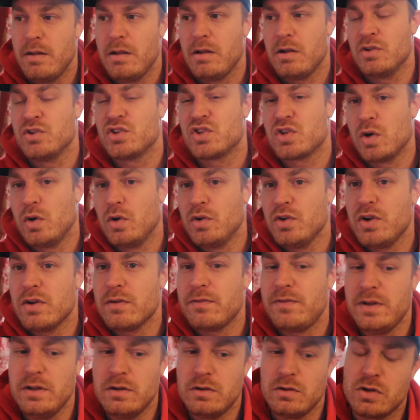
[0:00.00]
Control
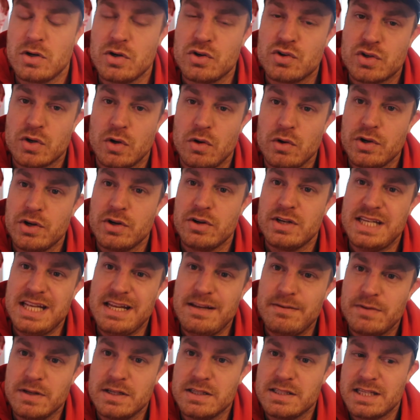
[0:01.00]
your field, control your
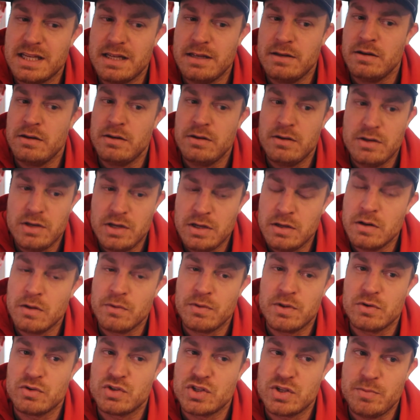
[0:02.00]
defense, and
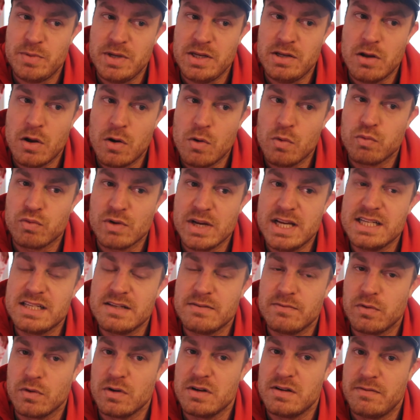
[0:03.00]
there should be no
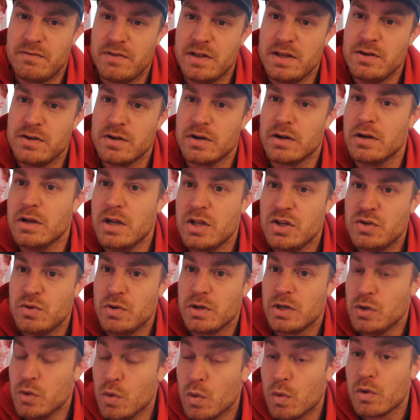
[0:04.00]
reason for a defender
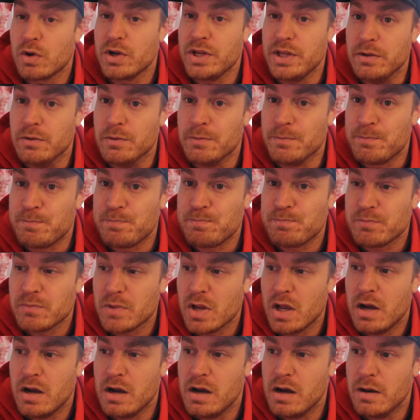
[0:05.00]
to ignore you.
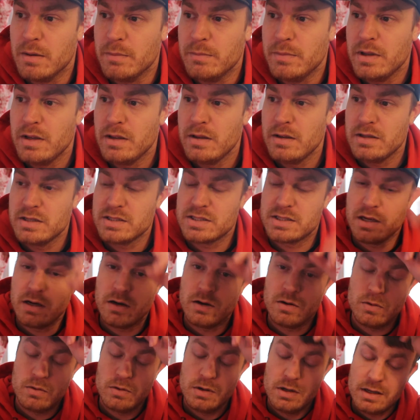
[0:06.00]

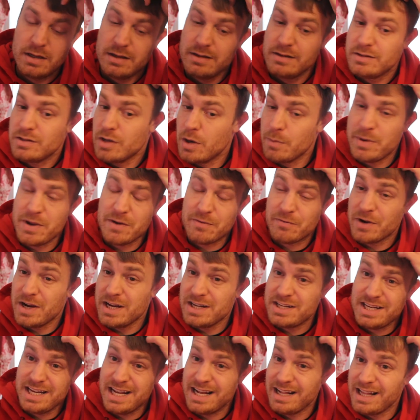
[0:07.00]
So don't be
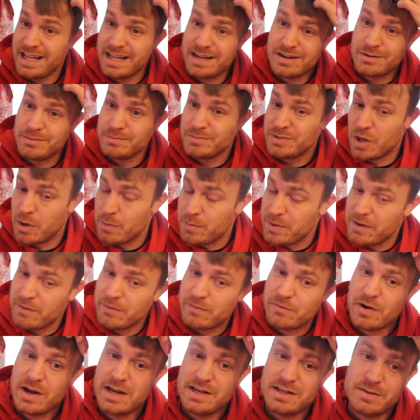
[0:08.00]
afraid to yell at them. Don't be
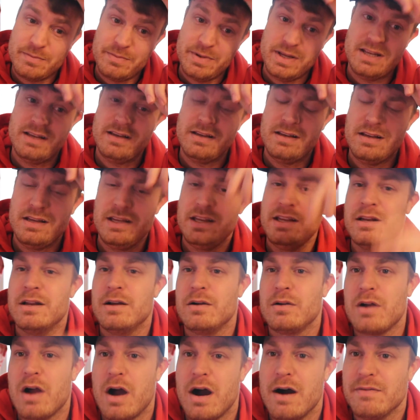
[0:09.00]
afraid to be
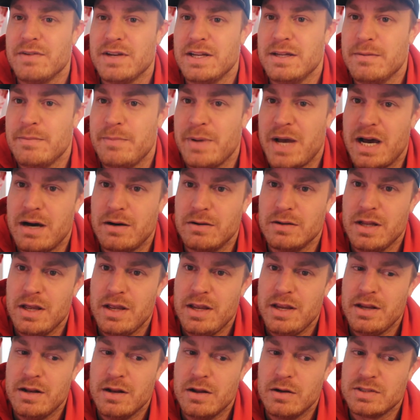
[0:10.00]
confident
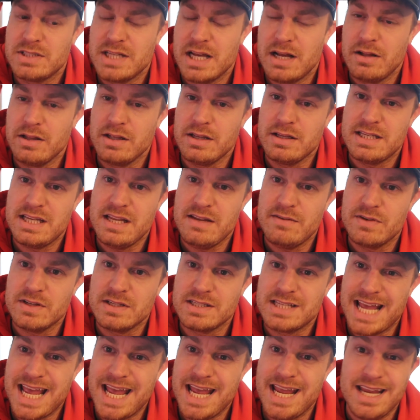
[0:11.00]
about telling the
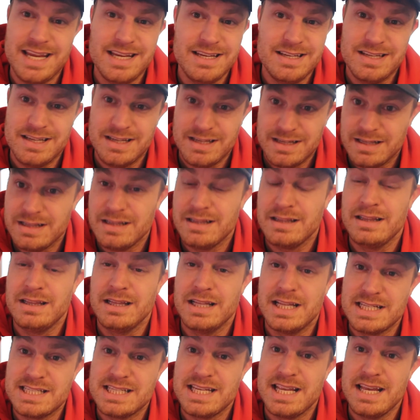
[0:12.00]
defense, hey,
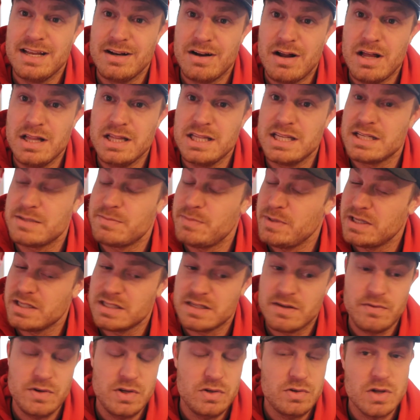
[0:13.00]
let's get on this,
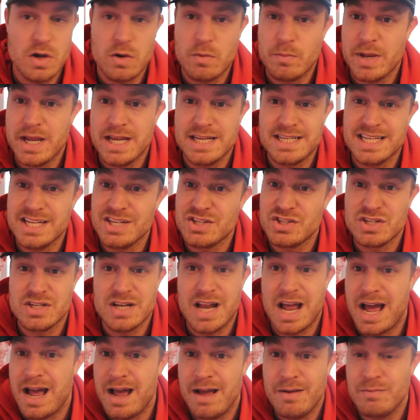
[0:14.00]
because if you don't pay
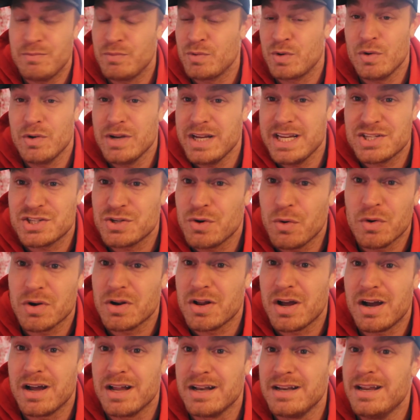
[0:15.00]
attention, we're going to get scored
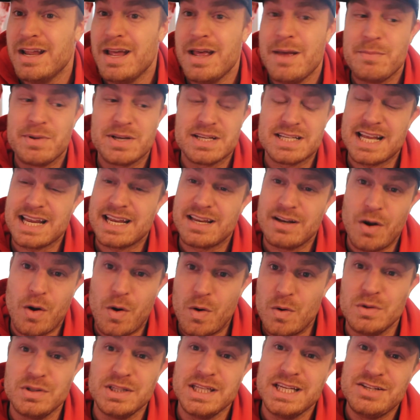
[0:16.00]
on, because I can
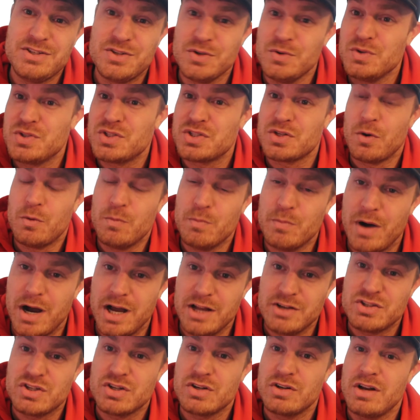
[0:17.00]
only do so
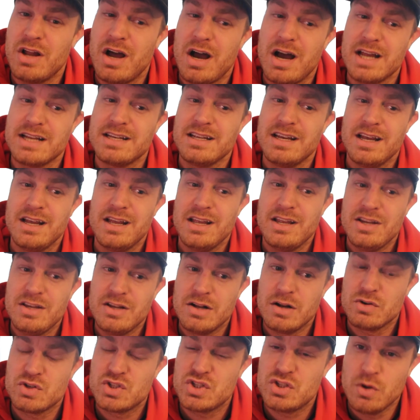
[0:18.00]
much. You're not
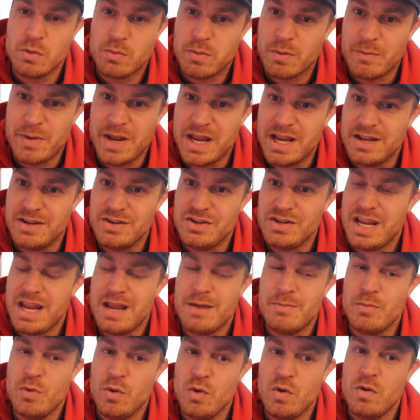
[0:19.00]
Superman. You
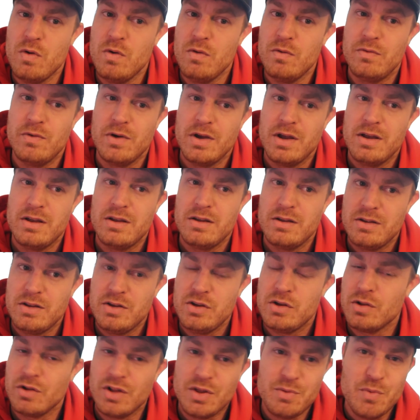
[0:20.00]
can't move.
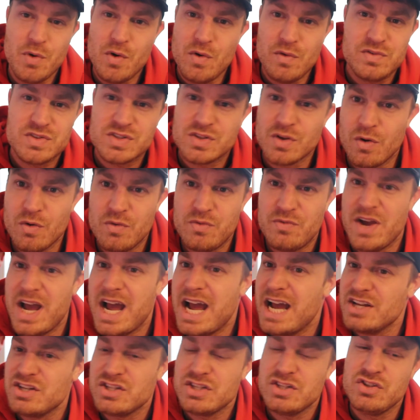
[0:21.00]
You can only move so
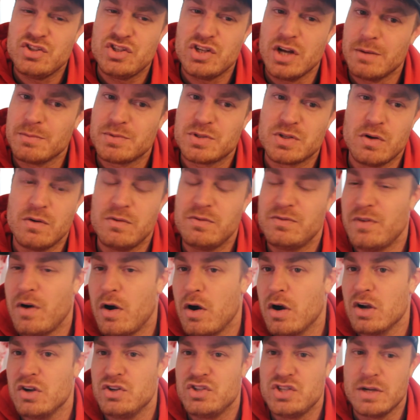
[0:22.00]
fast and jump so
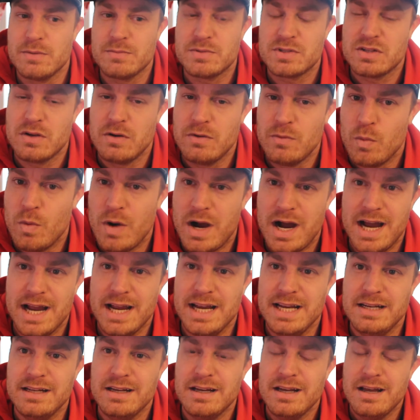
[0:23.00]
far, jump so
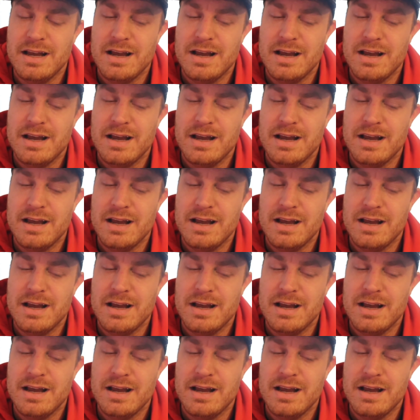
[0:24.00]
wide.